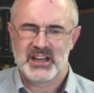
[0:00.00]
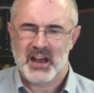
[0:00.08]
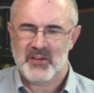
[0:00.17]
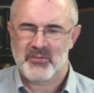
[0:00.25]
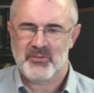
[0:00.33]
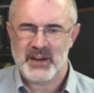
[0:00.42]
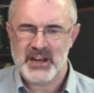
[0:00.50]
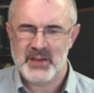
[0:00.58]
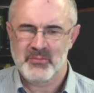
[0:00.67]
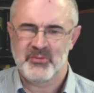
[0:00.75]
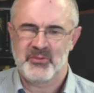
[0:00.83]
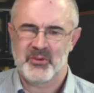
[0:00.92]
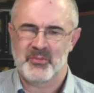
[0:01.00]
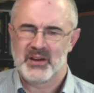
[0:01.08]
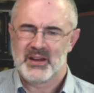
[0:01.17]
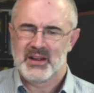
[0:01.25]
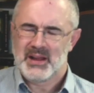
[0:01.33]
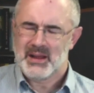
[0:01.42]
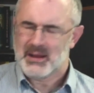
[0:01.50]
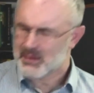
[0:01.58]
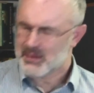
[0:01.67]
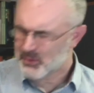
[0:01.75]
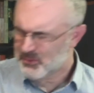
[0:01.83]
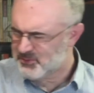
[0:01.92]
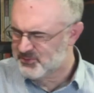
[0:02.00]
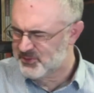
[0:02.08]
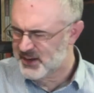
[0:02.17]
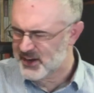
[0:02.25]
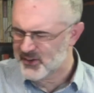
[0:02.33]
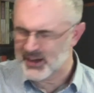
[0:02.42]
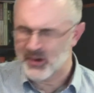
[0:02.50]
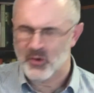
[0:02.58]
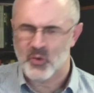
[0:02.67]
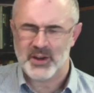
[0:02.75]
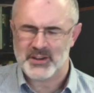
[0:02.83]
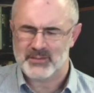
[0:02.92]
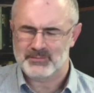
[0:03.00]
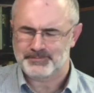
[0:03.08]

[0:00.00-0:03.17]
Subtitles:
a freedom from fearing what